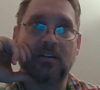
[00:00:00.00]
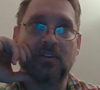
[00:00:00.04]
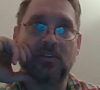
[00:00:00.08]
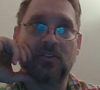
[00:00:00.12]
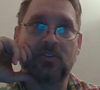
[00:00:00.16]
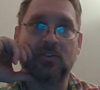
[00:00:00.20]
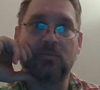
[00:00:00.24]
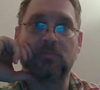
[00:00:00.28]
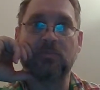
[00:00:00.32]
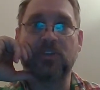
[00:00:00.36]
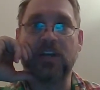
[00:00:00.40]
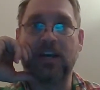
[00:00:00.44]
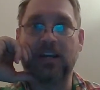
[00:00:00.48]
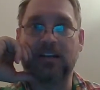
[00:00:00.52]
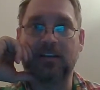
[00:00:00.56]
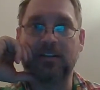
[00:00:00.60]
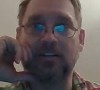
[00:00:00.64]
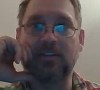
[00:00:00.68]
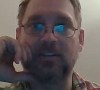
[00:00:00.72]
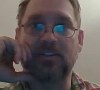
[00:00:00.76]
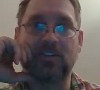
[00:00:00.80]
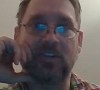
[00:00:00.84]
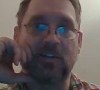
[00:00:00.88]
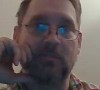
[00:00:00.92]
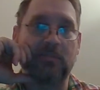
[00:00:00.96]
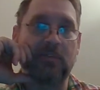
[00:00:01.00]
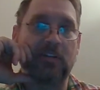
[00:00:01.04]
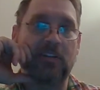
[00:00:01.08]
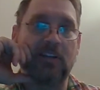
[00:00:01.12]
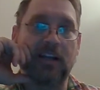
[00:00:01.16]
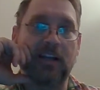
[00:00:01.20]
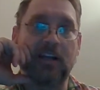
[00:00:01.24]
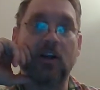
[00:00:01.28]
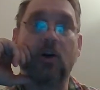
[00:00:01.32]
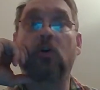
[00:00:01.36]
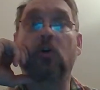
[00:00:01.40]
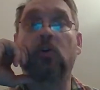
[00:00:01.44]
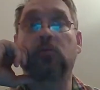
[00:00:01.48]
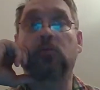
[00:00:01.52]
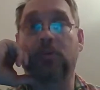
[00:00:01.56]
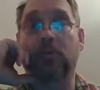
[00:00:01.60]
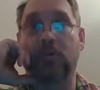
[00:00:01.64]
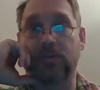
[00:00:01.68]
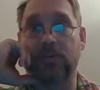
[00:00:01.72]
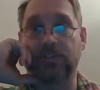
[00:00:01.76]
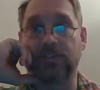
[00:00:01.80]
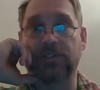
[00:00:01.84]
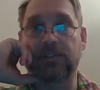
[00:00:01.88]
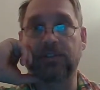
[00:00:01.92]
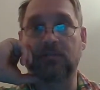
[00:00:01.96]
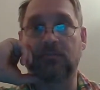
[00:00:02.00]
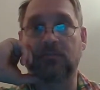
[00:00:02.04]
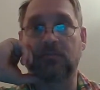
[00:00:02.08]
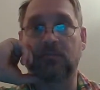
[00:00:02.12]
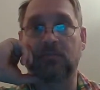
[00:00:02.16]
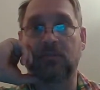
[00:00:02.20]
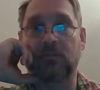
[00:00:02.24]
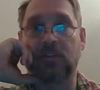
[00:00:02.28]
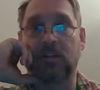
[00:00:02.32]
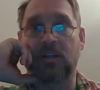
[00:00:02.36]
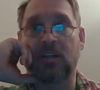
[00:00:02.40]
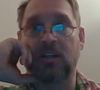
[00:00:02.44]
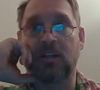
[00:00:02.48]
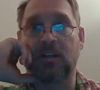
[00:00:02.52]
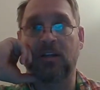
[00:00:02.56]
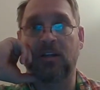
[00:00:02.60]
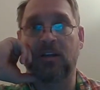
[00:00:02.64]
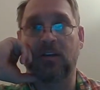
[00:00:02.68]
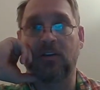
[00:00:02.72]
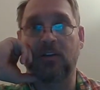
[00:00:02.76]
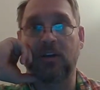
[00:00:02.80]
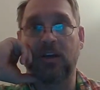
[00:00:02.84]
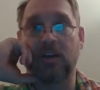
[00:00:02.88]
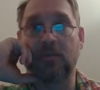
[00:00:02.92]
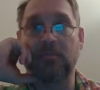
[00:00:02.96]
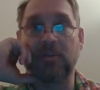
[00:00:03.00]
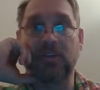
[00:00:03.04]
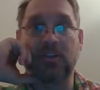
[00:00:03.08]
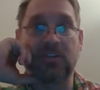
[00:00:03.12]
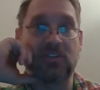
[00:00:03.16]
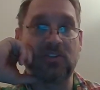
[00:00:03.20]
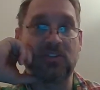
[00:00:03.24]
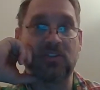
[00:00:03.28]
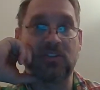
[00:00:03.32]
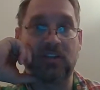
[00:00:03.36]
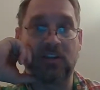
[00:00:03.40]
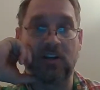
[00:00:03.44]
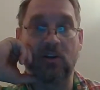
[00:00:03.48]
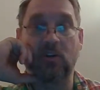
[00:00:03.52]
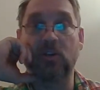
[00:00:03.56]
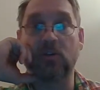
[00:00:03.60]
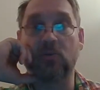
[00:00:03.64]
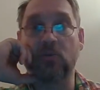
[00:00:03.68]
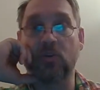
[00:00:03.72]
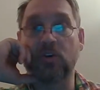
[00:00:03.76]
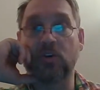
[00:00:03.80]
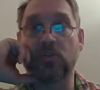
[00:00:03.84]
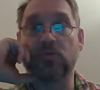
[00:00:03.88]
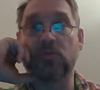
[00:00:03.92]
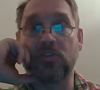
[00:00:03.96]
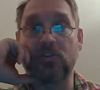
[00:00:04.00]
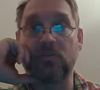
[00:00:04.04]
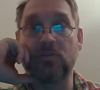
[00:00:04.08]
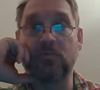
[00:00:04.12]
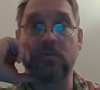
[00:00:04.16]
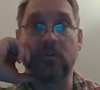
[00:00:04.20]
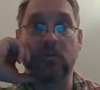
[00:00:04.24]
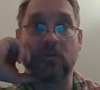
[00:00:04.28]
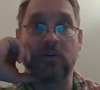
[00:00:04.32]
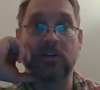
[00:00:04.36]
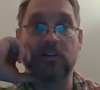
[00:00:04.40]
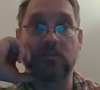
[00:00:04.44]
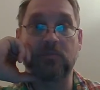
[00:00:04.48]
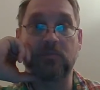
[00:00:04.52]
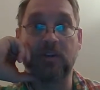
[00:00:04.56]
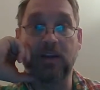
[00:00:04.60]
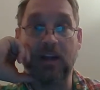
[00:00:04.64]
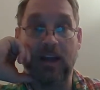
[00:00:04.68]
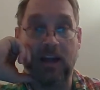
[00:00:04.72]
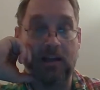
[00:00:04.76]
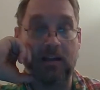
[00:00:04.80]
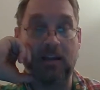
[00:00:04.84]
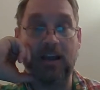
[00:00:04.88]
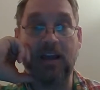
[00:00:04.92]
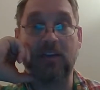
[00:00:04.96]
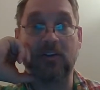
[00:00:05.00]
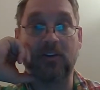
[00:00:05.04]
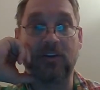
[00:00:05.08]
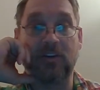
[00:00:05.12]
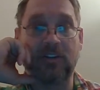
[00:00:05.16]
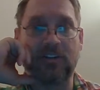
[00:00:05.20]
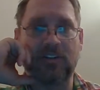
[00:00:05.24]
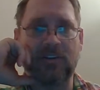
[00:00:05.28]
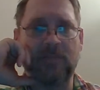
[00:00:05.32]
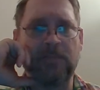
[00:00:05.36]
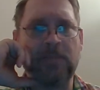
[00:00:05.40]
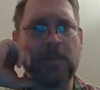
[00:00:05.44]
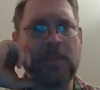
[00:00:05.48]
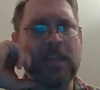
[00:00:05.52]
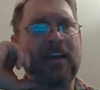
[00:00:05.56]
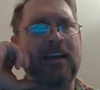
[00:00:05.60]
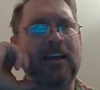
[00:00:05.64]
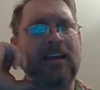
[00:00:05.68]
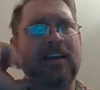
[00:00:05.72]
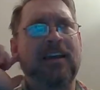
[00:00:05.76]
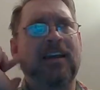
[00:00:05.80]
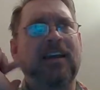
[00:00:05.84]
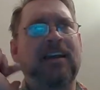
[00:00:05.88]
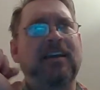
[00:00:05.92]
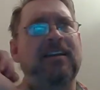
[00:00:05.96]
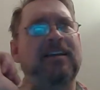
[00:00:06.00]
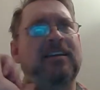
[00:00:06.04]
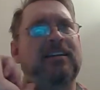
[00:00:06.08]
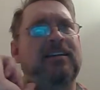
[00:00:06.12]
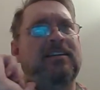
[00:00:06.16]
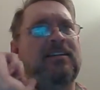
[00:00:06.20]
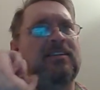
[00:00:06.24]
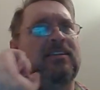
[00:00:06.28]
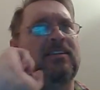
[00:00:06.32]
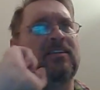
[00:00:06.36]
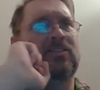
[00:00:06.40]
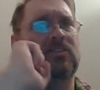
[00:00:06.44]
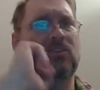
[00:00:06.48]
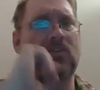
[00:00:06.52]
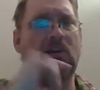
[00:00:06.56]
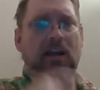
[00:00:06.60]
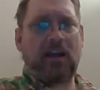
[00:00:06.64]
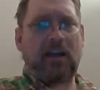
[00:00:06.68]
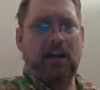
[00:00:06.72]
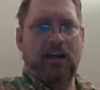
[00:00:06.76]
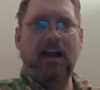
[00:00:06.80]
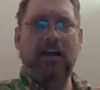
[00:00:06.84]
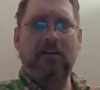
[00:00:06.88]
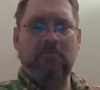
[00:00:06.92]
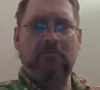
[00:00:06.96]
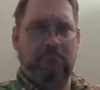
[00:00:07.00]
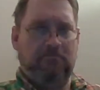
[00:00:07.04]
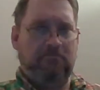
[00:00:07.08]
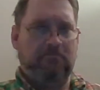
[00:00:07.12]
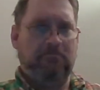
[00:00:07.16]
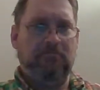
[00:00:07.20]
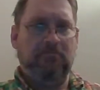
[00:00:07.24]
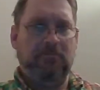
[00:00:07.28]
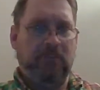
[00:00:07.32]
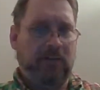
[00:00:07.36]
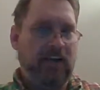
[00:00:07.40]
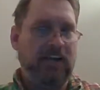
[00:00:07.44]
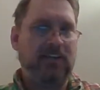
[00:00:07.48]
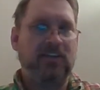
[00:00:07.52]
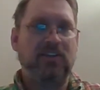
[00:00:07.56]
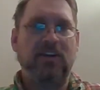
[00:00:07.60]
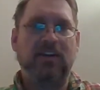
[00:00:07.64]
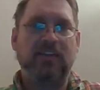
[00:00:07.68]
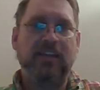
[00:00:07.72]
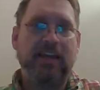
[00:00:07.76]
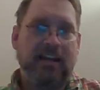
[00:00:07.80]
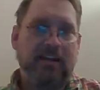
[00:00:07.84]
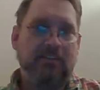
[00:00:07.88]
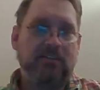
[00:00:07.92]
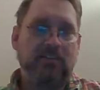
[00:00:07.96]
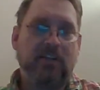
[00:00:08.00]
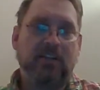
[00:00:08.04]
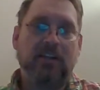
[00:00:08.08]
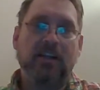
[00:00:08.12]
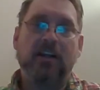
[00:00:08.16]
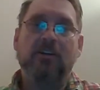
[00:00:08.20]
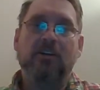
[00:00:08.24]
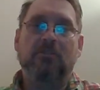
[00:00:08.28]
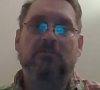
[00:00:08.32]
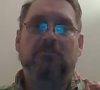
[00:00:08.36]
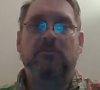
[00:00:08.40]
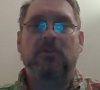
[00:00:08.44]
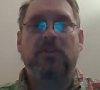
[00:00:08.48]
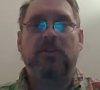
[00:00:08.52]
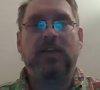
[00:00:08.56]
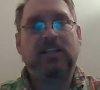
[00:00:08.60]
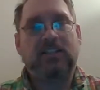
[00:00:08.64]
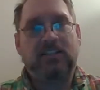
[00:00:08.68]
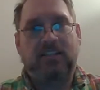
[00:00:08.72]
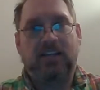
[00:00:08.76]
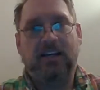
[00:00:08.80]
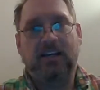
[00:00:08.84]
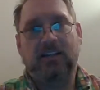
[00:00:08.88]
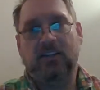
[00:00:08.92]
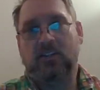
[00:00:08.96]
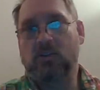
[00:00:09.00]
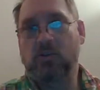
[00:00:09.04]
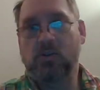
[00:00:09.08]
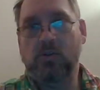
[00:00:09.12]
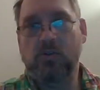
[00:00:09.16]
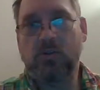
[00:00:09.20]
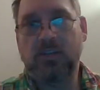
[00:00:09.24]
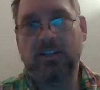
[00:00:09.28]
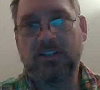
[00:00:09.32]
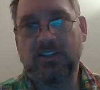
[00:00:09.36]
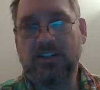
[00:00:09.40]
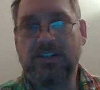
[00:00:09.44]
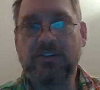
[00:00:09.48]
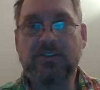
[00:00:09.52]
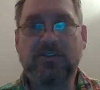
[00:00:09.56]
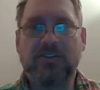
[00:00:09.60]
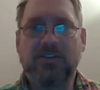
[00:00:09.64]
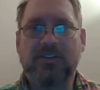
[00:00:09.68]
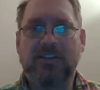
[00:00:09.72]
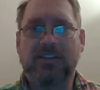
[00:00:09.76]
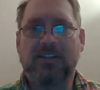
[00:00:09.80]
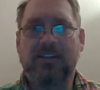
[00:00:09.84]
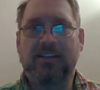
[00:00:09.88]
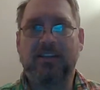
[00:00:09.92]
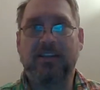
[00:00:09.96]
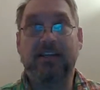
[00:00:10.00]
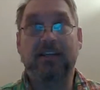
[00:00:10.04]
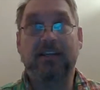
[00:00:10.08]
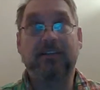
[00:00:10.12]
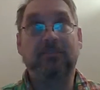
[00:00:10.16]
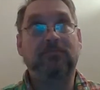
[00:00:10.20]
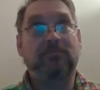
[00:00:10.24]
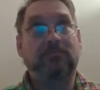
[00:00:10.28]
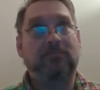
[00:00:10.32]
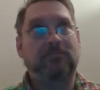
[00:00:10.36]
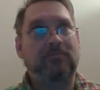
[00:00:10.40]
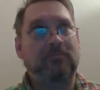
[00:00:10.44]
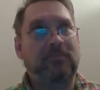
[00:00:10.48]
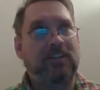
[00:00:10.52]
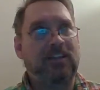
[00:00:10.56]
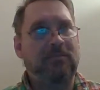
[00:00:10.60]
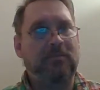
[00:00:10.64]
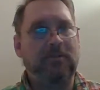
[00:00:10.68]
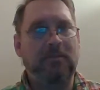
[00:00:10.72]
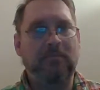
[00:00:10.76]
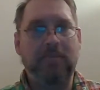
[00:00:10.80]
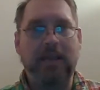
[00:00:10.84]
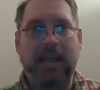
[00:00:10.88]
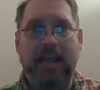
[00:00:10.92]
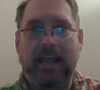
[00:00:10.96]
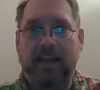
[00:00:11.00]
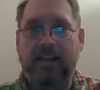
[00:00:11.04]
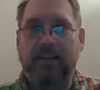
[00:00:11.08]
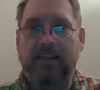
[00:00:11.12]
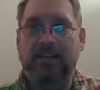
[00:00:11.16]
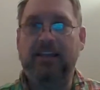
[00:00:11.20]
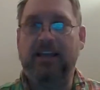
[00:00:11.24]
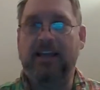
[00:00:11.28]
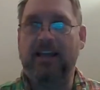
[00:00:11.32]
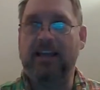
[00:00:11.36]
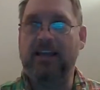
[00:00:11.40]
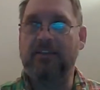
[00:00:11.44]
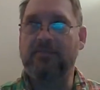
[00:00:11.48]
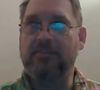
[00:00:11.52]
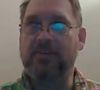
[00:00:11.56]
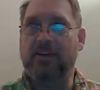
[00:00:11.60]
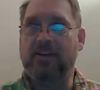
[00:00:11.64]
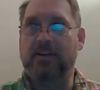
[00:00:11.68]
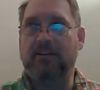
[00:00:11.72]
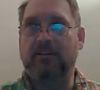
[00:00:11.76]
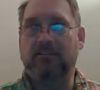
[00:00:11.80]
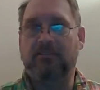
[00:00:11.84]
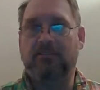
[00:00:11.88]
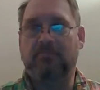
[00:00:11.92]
subjected to something like Whole Person, right? Because it only works with humanoids. But I look at it. So when I saw that, I was like, oh, well, that's kind of cool. That's an interesting thing. Man, did I have a